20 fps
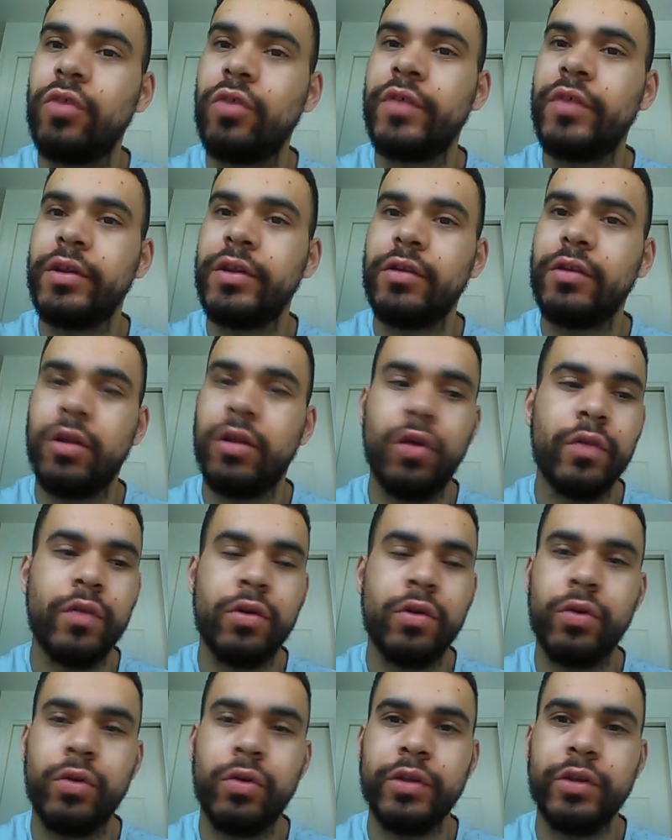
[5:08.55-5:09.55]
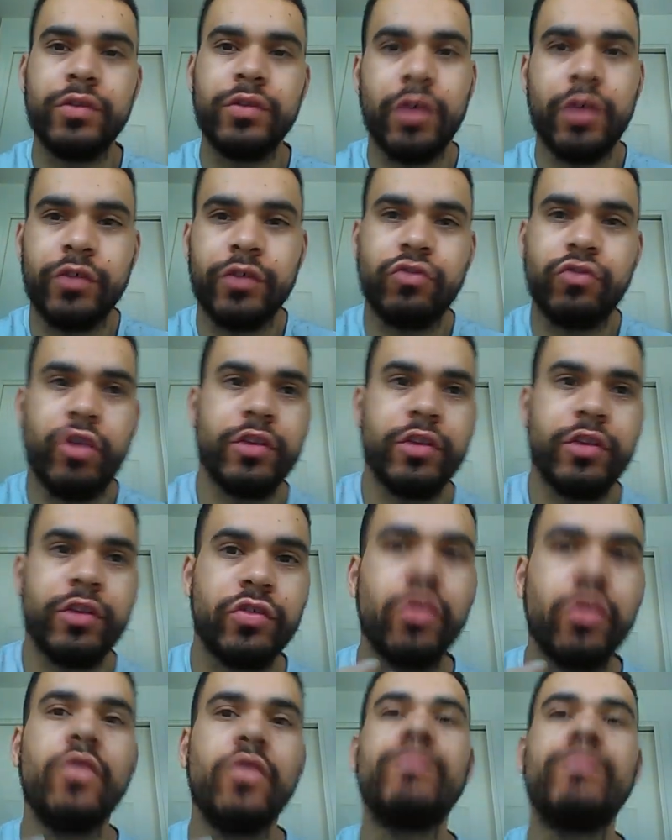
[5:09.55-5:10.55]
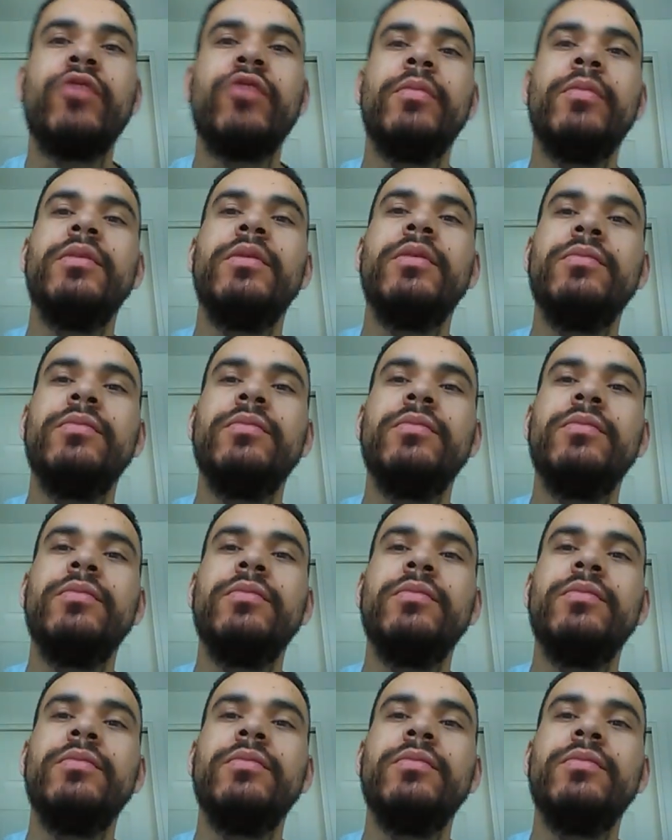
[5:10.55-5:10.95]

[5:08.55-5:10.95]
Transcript: A lot of the coins are trying to solve problems.